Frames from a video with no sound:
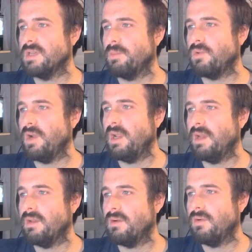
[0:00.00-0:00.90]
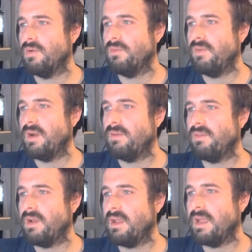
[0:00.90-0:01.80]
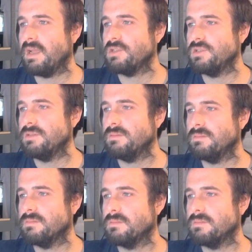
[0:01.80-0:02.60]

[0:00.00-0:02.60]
upgrade or verify action,